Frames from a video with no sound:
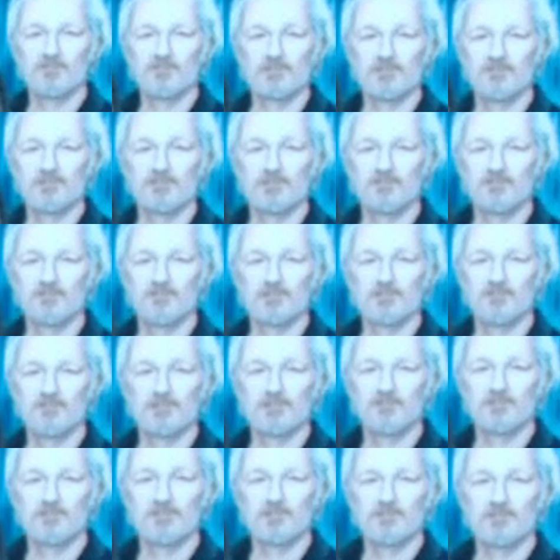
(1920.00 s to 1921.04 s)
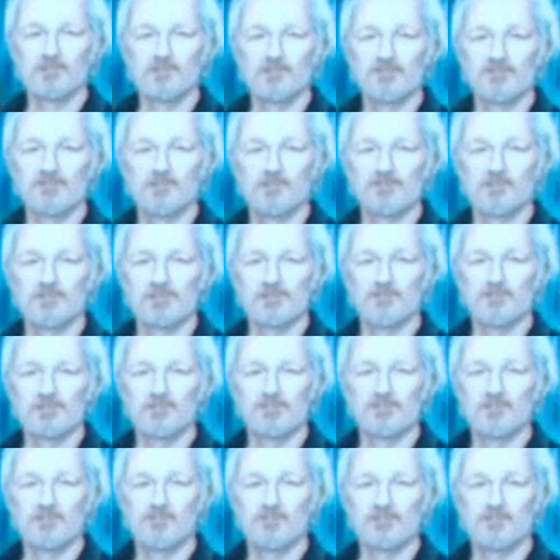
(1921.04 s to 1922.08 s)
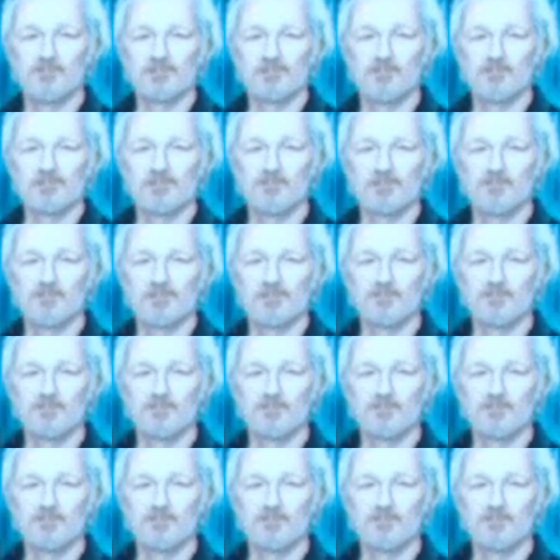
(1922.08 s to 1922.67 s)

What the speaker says: The person shown says nothing.